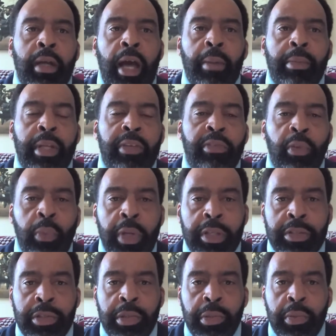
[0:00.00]
I believe in
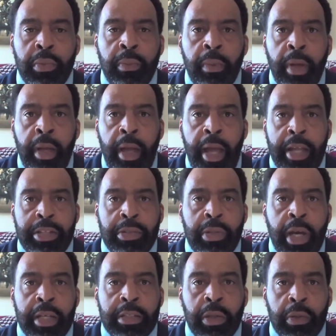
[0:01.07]
week 2, had you
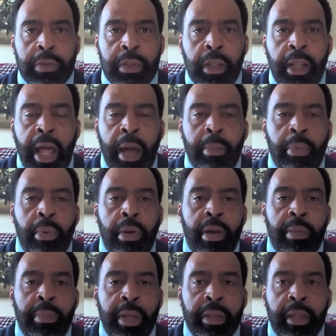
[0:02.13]
guys go to the
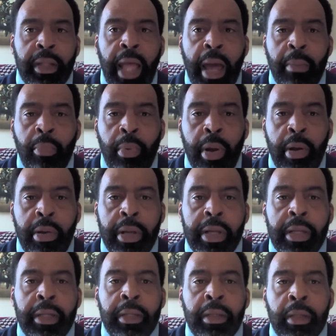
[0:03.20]
library, meet the
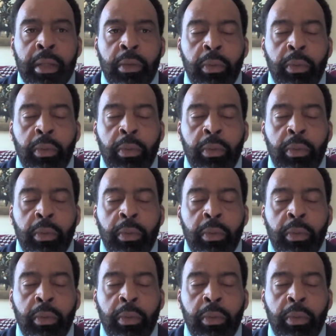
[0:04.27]
librarian.